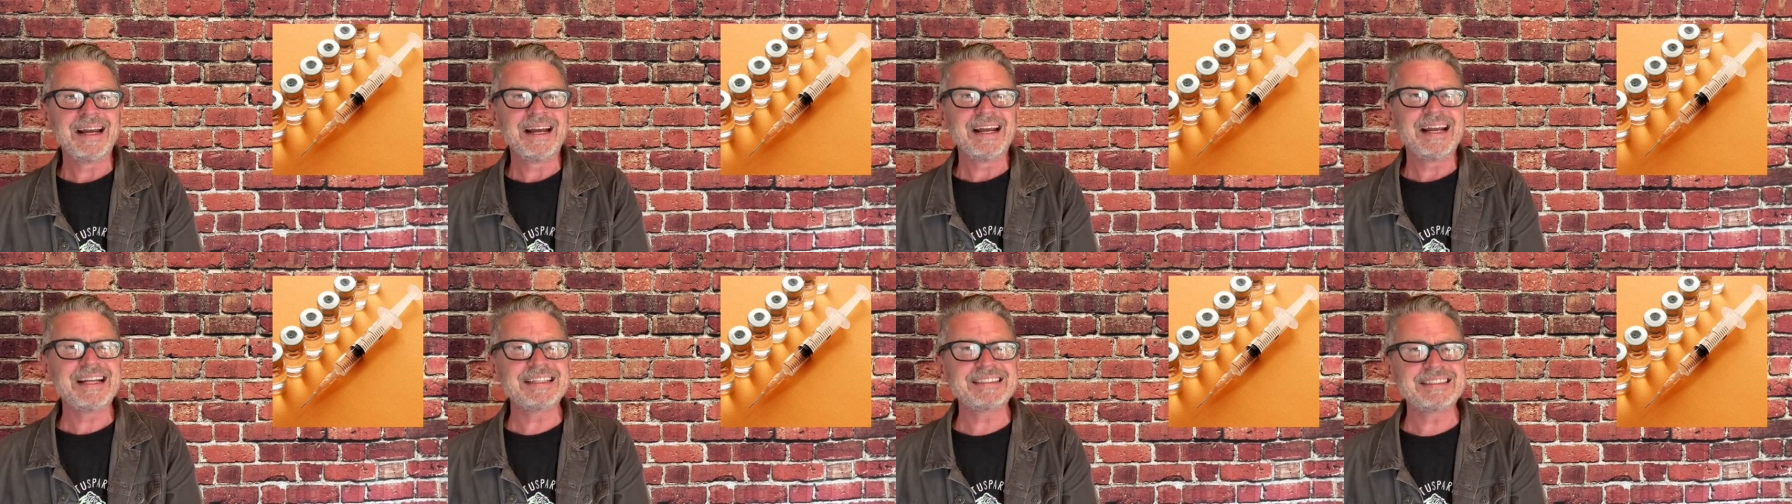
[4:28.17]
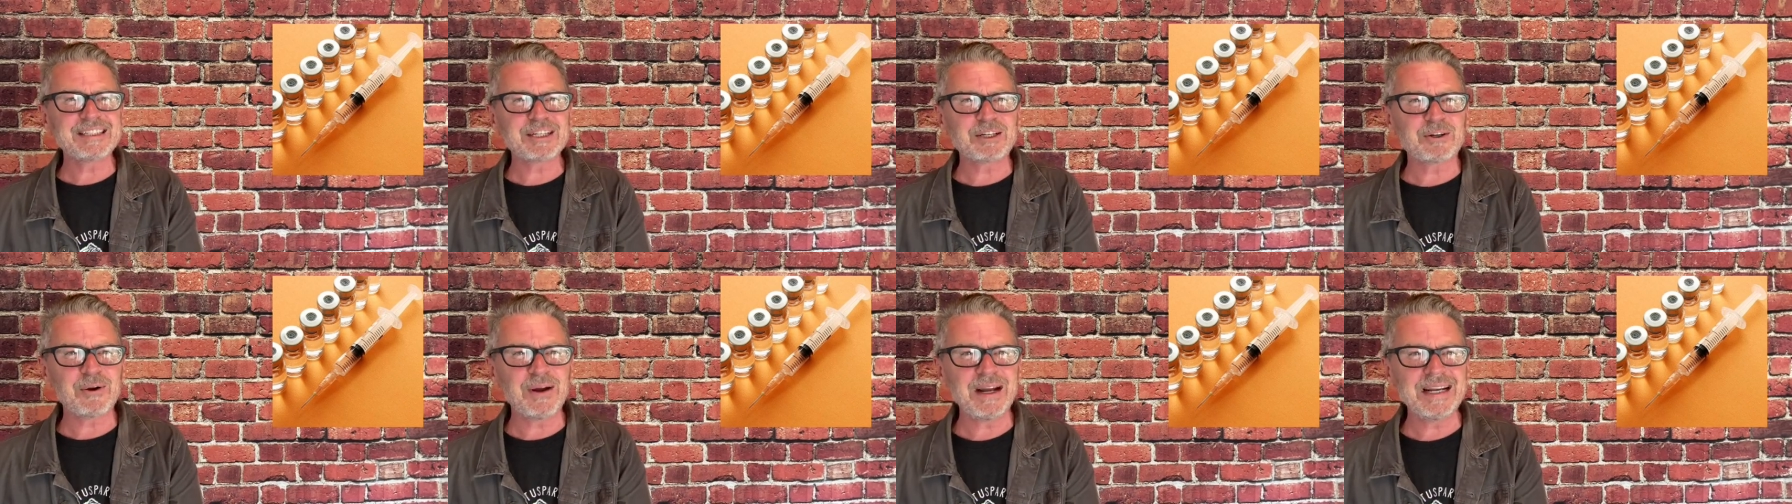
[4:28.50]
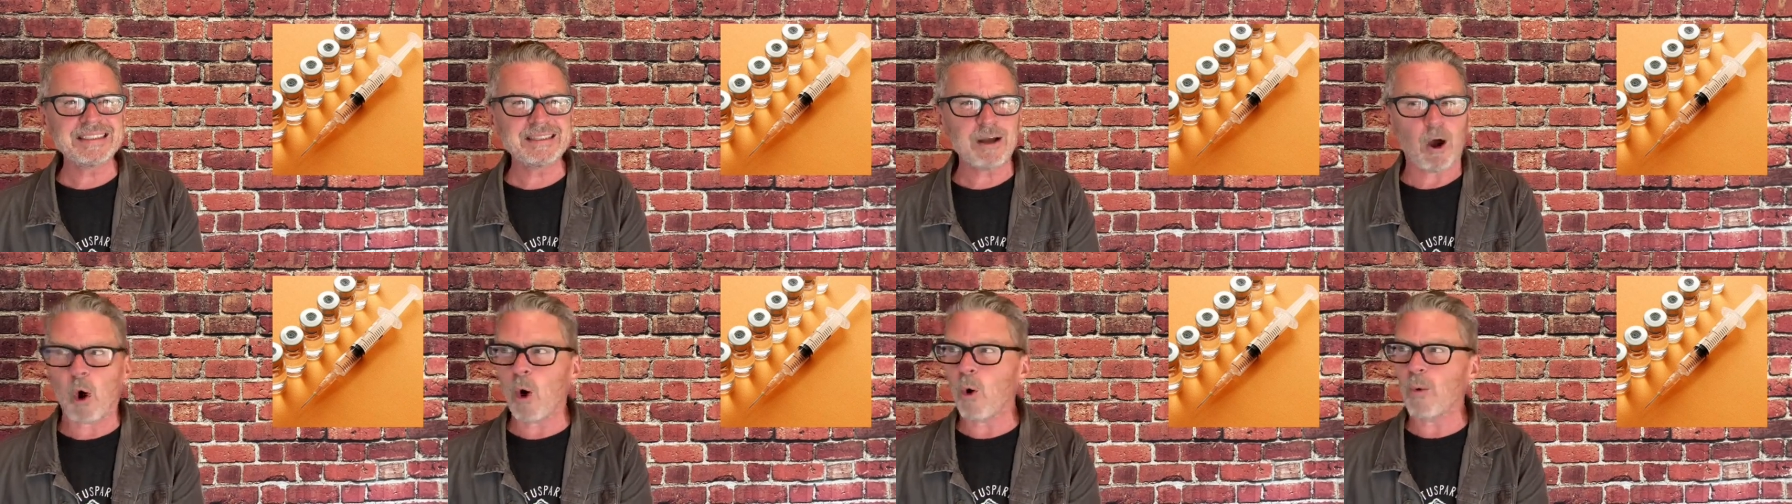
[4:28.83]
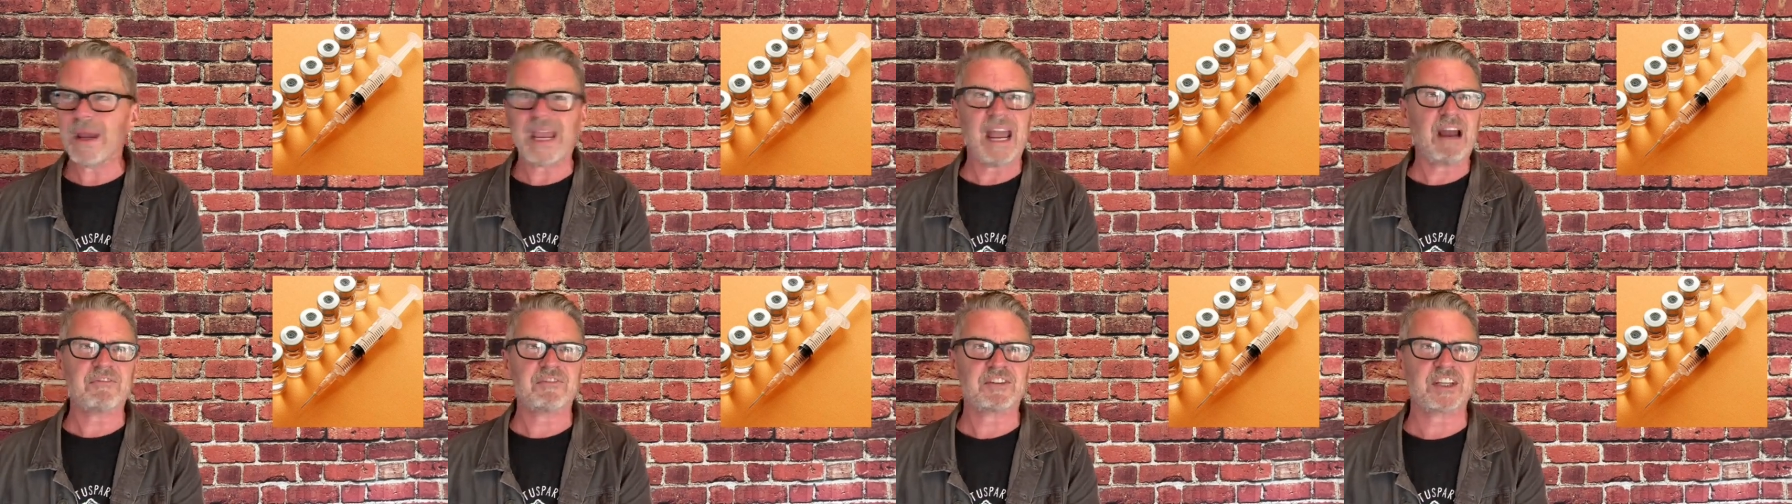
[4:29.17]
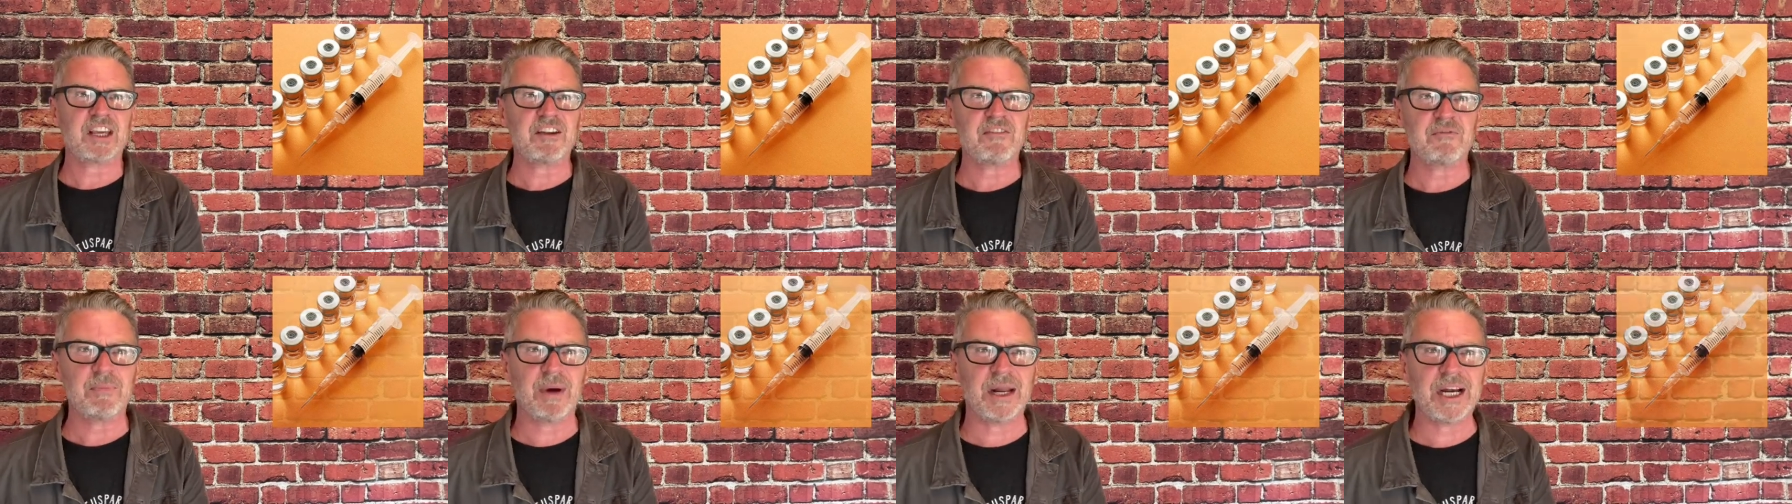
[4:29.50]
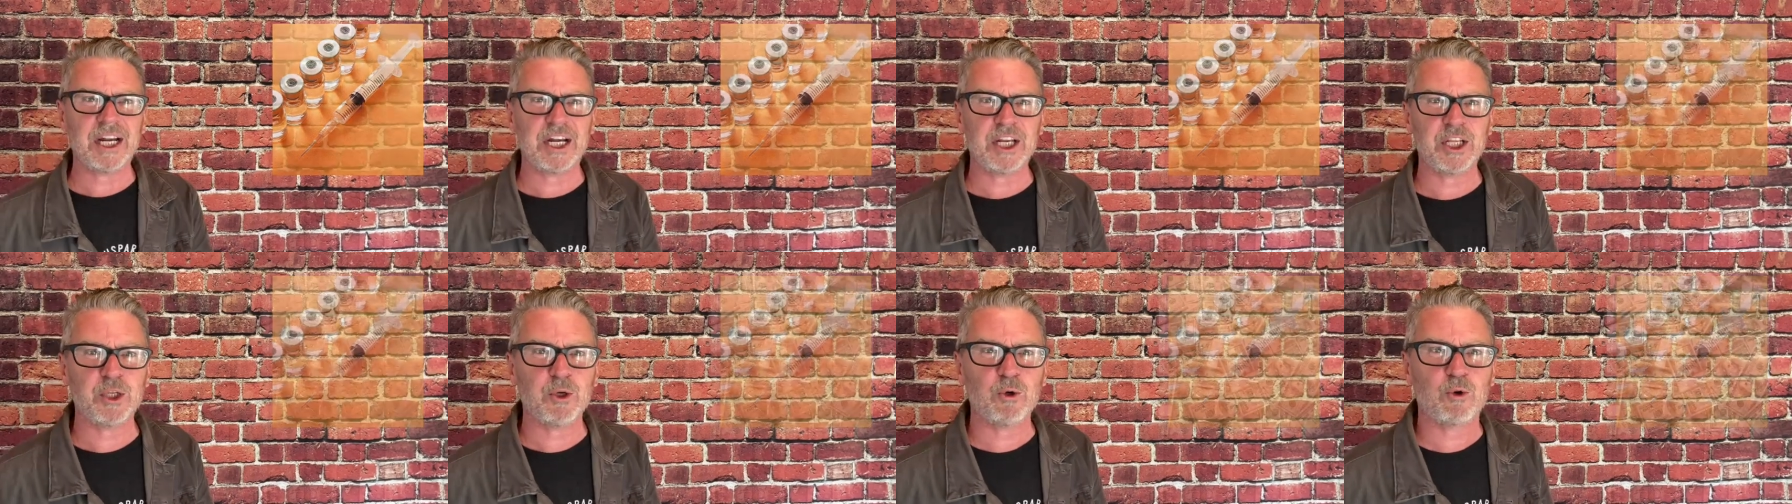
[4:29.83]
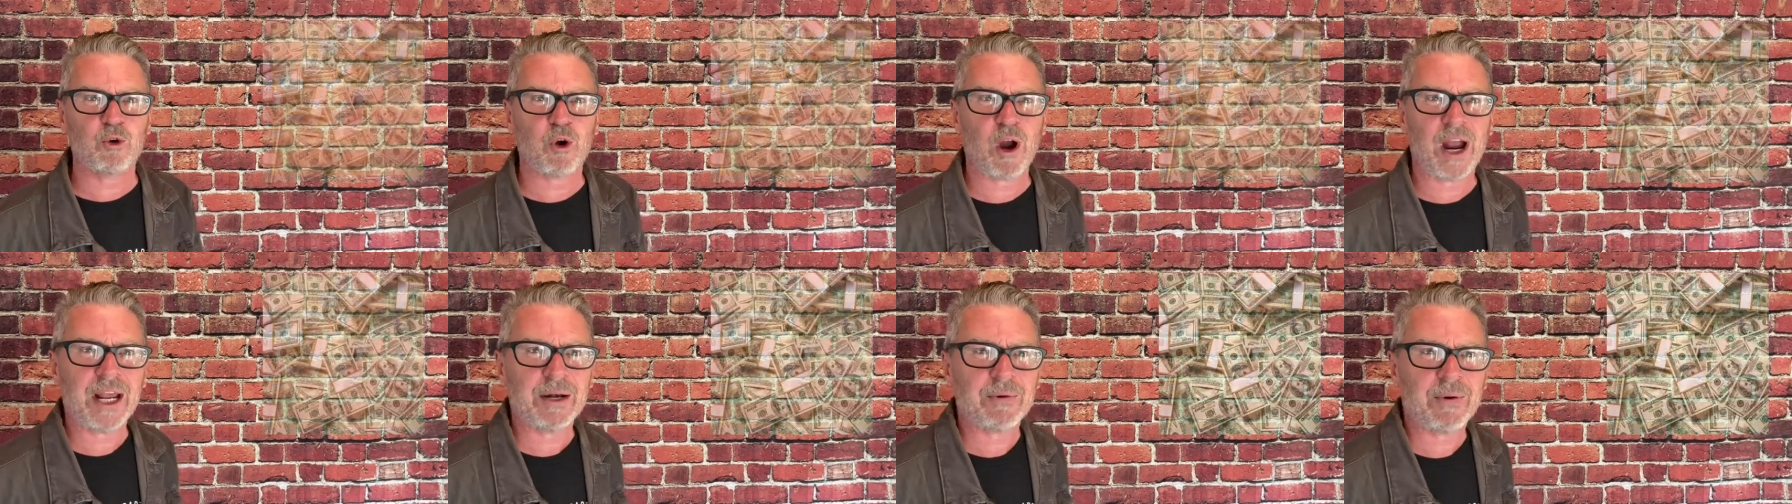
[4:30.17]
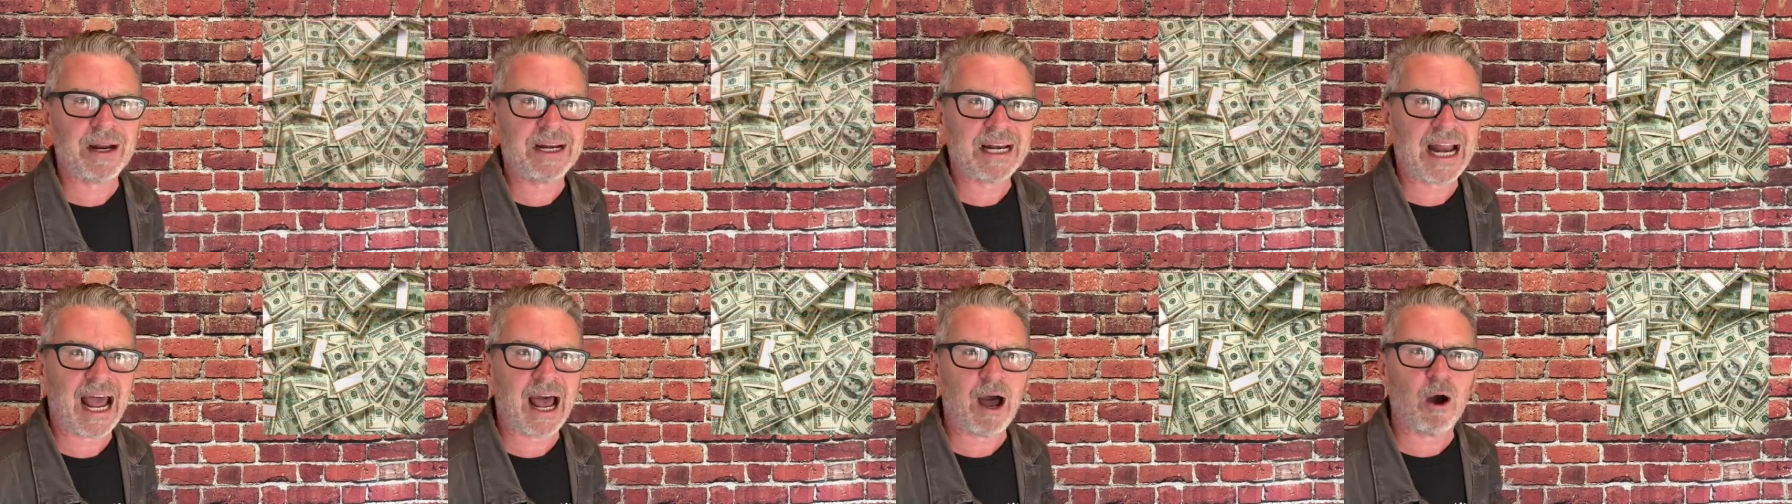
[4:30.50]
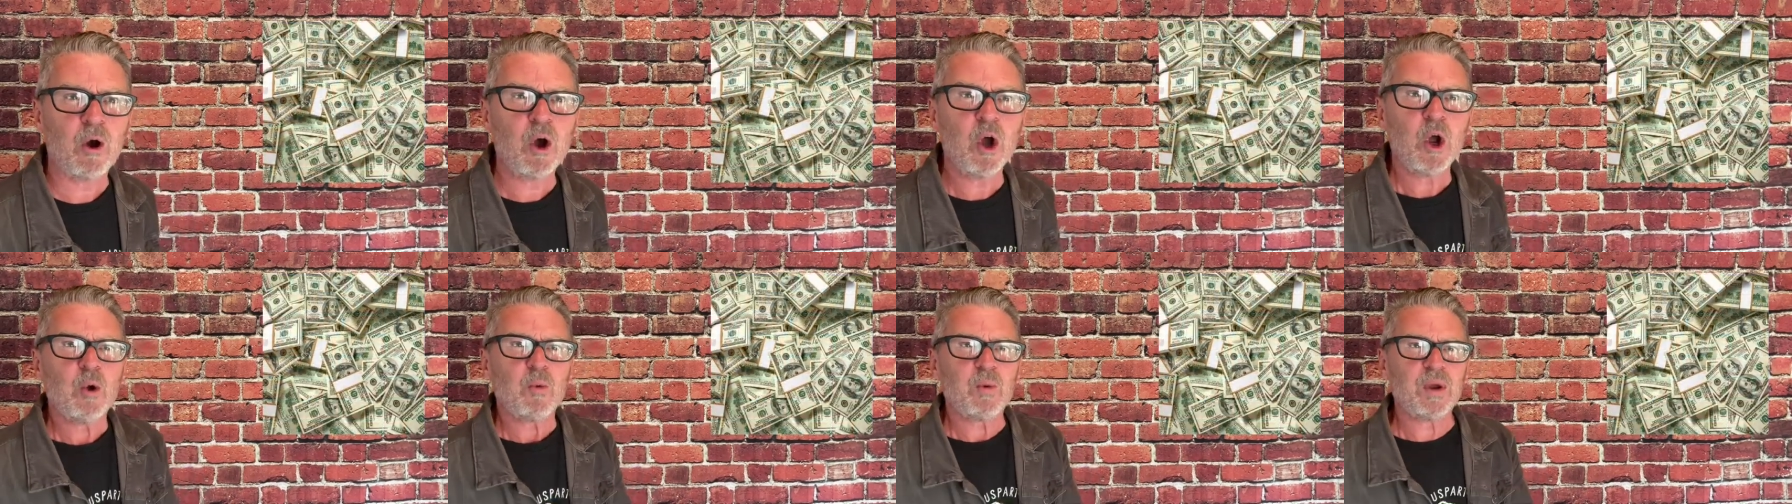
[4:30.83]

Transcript: It's the crazy, oh, we have to give money to Ukraine right now.